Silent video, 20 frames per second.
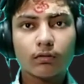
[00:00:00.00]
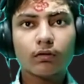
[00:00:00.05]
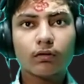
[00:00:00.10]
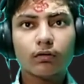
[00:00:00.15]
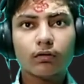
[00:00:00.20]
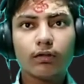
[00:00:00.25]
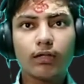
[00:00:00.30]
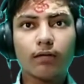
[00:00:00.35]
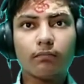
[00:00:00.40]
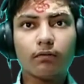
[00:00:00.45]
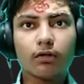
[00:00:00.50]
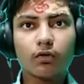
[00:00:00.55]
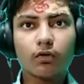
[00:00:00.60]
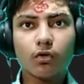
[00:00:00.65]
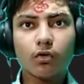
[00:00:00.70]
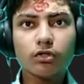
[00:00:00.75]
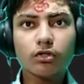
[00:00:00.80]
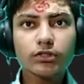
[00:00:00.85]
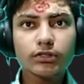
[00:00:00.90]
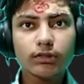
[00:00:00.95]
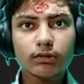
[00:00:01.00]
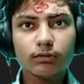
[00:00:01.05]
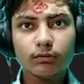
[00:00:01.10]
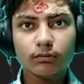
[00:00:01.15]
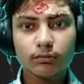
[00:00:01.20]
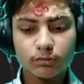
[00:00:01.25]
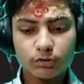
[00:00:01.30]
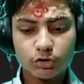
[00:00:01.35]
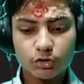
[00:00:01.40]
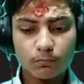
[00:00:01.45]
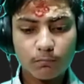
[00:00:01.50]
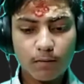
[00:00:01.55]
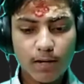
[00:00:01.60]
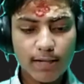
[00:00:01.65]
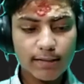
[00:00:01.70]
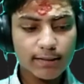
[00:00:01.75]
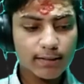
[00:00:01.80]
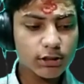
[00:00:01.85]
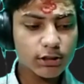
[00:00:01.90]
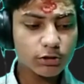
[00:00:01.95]
double quotes. So mine
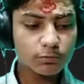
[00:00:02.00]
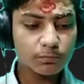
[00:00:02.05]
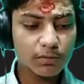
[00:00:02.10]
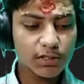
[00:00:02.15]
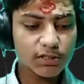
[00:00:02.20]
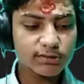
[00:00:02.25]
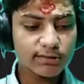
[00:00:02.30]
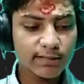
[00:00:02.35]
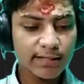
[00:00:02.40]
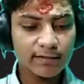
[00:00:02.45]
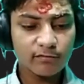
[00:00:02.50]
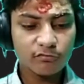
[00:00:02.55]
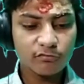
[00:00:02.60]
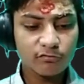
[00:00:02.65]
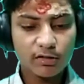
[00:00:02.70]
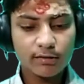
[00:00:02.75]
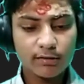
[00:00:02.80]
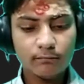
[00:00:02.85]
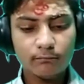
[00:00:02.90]
is +91